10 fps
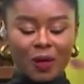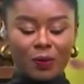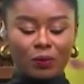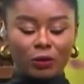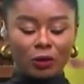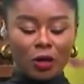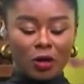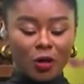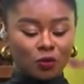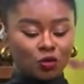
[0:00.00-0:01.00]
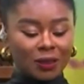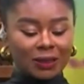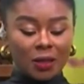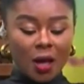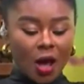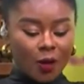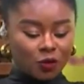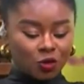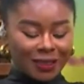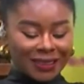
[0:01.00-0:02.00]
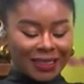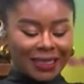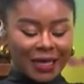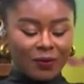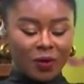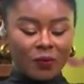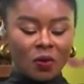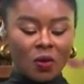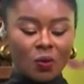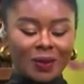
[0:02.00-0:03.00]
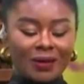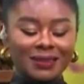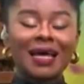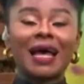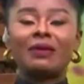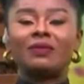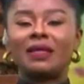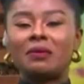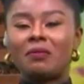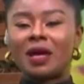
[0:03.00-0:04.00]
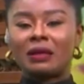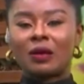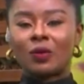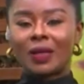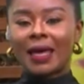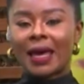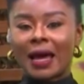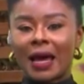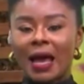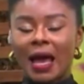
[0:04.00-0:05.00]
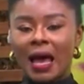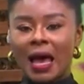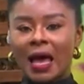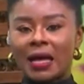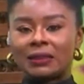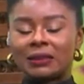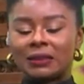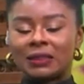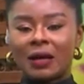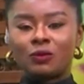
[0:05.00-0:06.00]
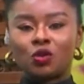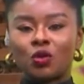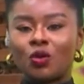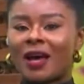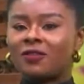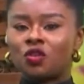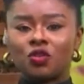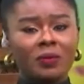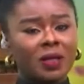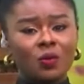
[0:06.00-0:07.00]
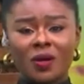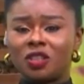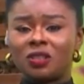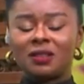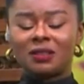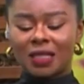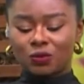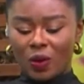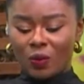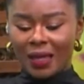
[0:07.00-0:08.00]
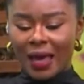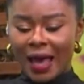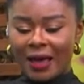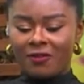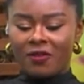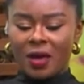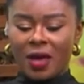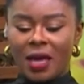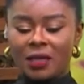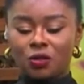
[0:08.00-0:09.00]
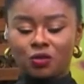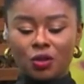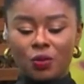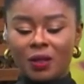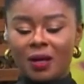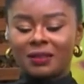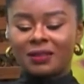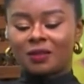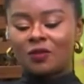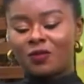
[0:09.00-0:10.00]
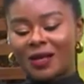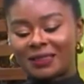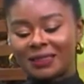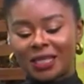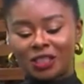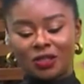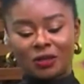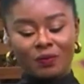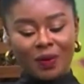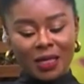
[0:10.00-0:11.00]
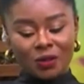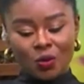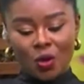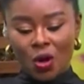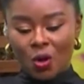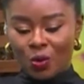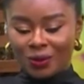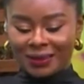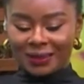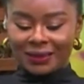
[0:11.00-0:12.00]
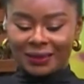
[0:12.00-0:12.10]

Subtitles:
by prolonged obstructed labor without timely medical care. And I'm sure you have so many questions. That's why we have in the studio with us Dr. Francis Eshun Baidoo, who's the